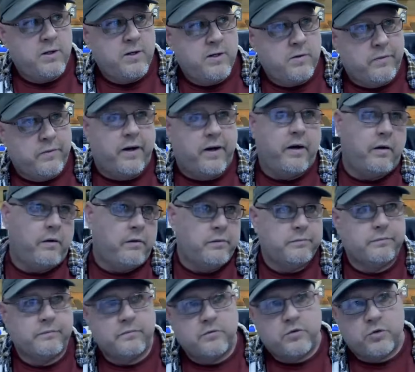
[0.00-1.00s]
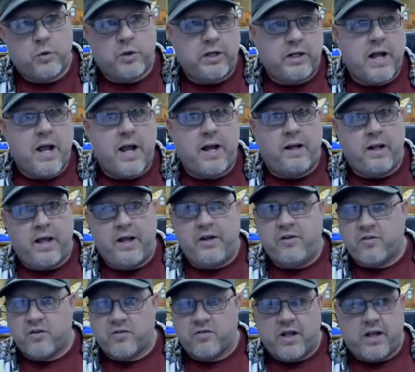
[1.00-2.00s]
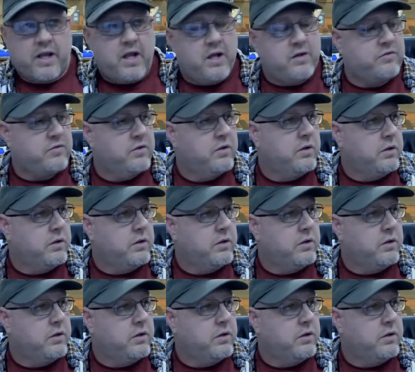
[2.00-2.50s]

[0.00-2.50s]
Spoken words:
Well, 29 licensed, I guess.